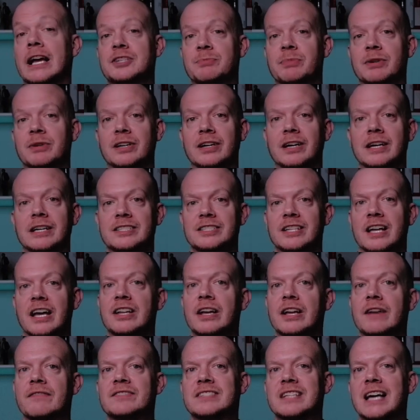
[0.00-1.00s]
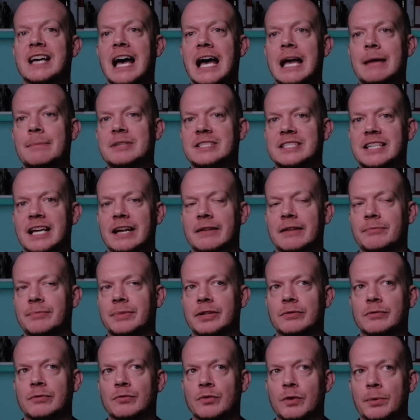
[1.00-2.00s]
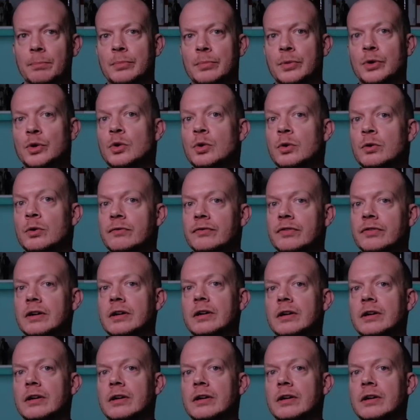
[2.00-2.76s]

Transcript: because enough time has kind of been removed